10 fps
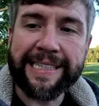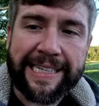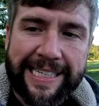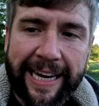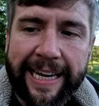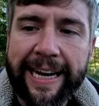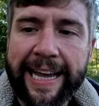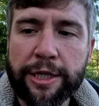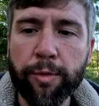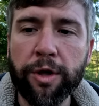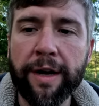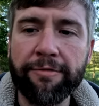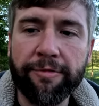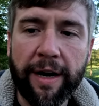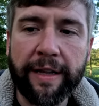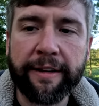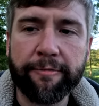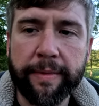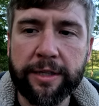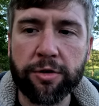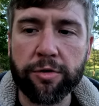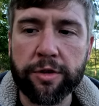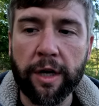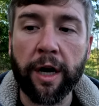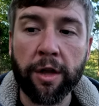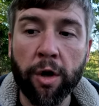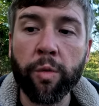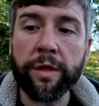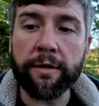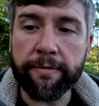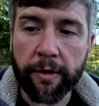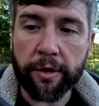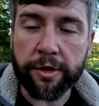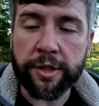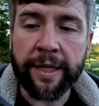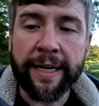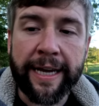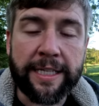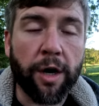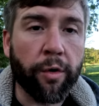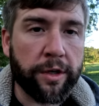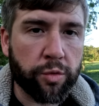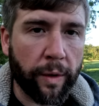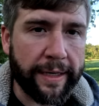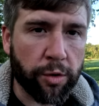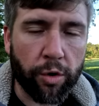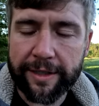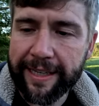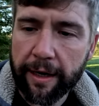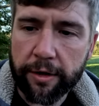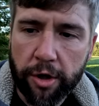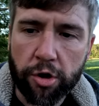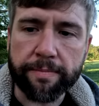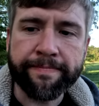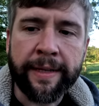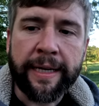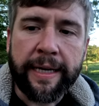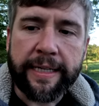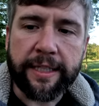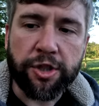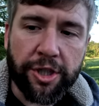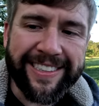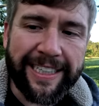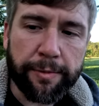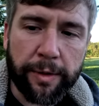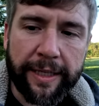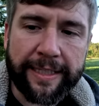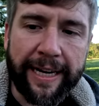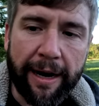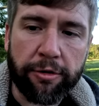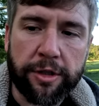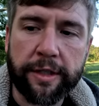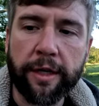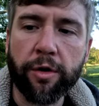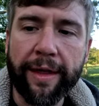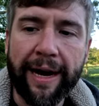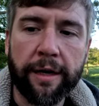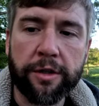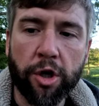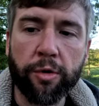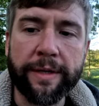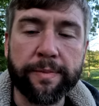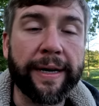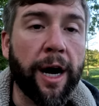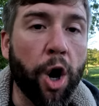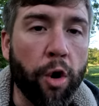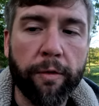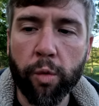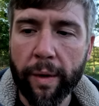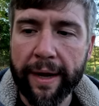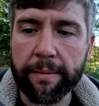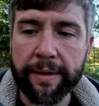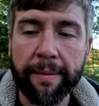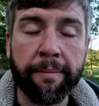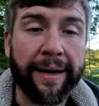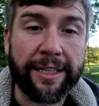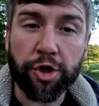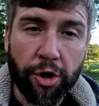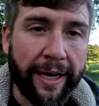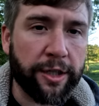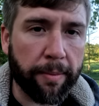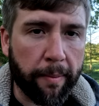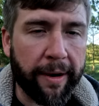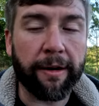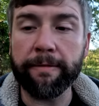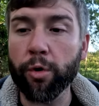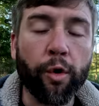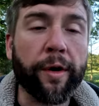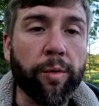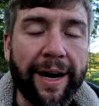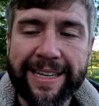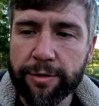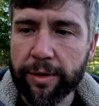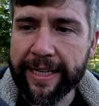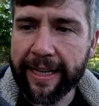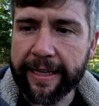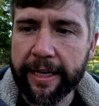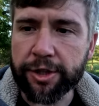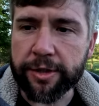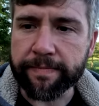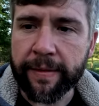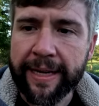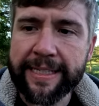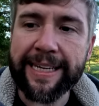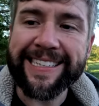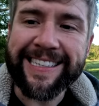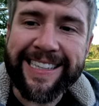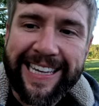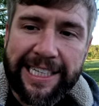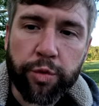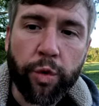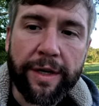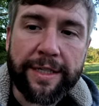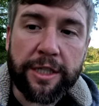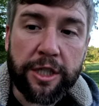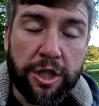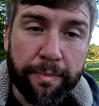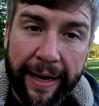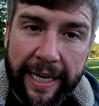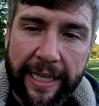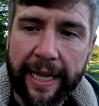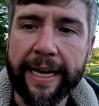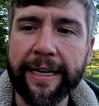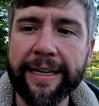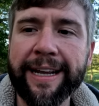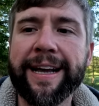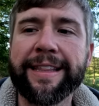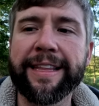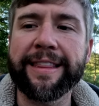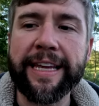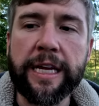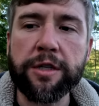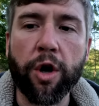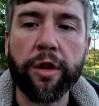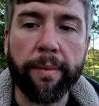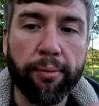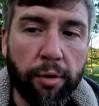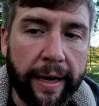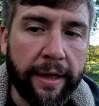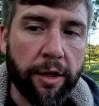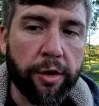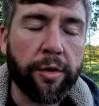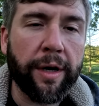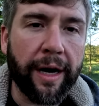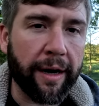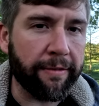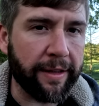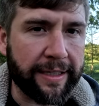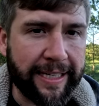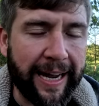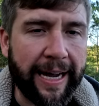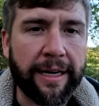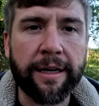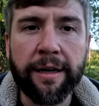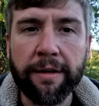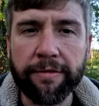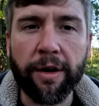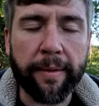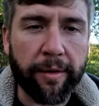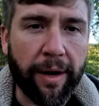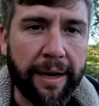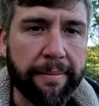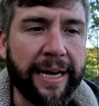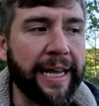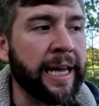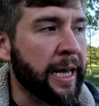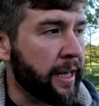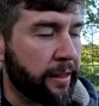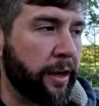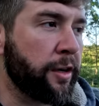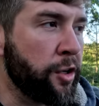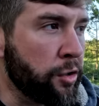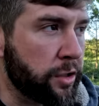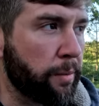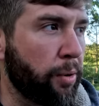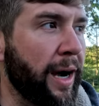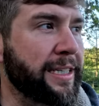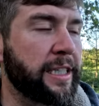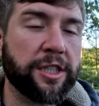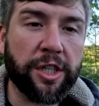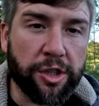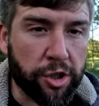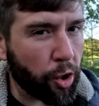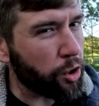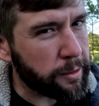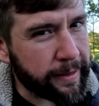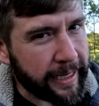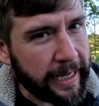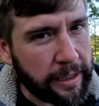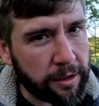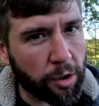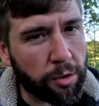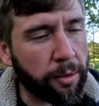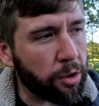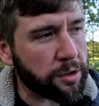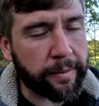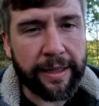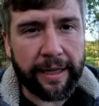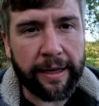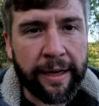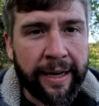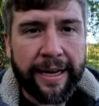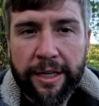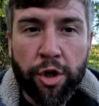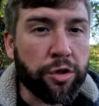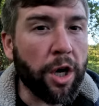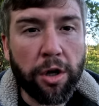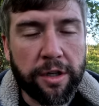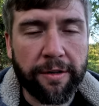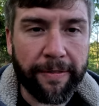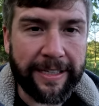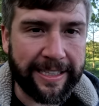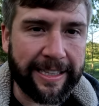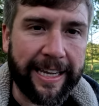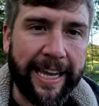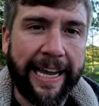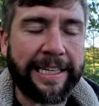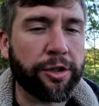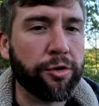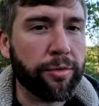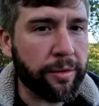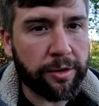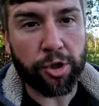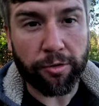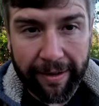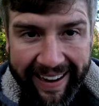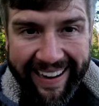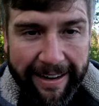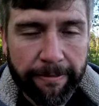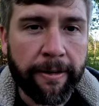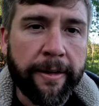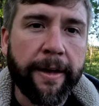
says a second Hezbollah volley of missiles, along with the first, is on its way towards the Iron Dome. It said just as predicted hours ago, the Iron Dome has been overwhelmed, but it's trying to prepare for, for Iran's retaliation. It says this was speculated that these are the prey prelude of the attack from Iran, meaning they're going to use their proxies to just ultimately hit the dome, ultimately use all the defense that they can to survive,